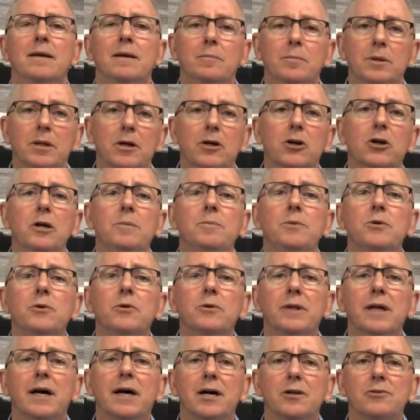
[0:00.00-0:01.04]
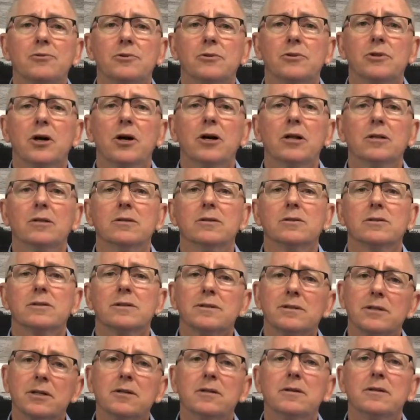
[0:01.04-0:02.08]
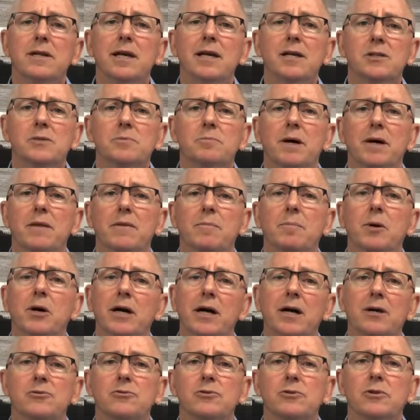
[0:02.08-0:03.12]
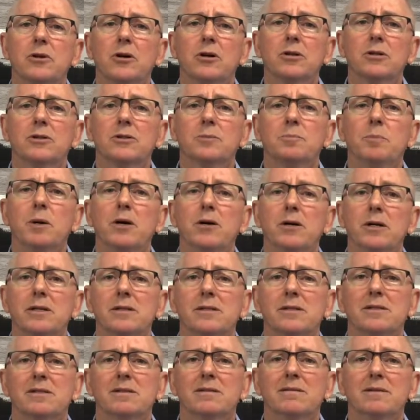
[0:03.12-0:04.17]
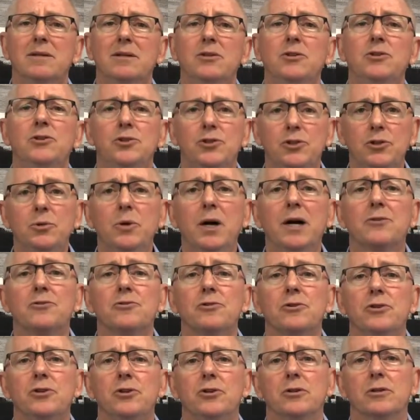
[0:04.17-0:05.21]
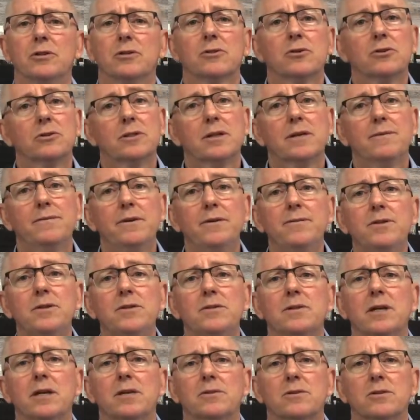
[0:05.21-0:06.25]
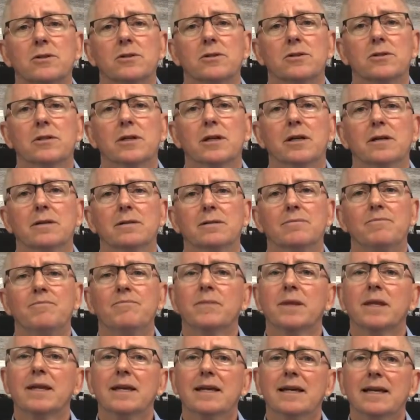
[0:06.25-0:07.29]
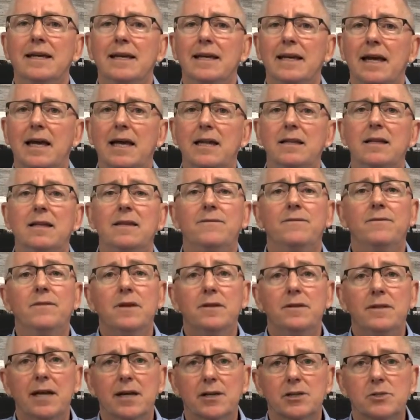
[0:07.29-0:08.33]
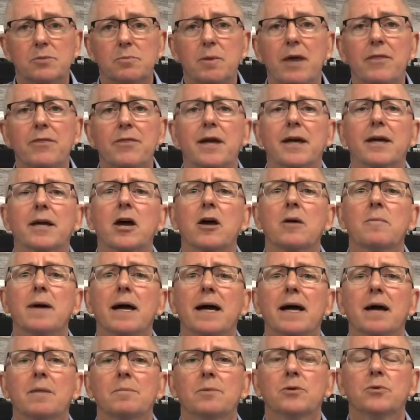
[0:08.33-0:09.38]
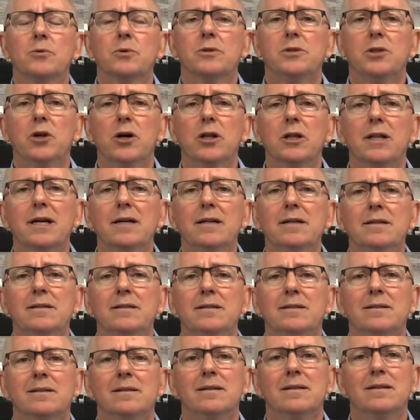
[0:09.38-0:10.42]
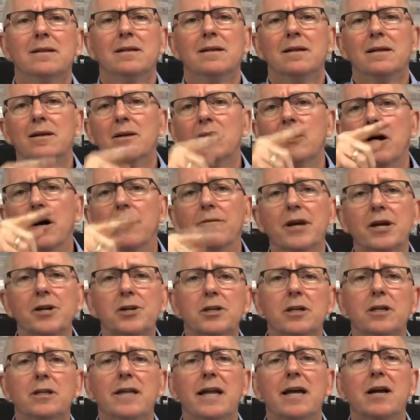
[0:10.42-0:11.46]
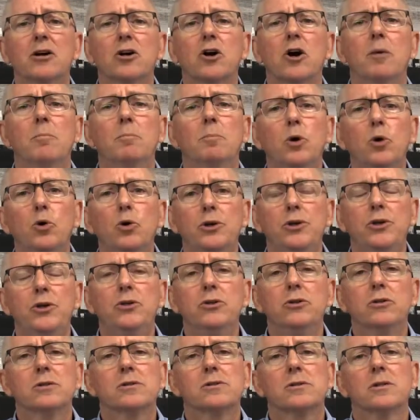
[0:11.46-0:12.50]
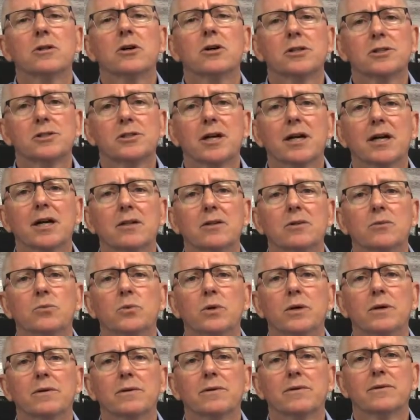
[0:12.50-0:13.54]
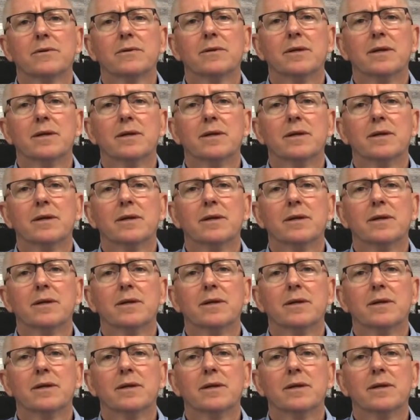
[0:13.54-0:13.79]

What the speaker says: But I keep doing the $100, so the next month my $100 buys 200 units because they're 50 cents each now. And if the next month they go back up to $1, I've actually now got more units than I started with.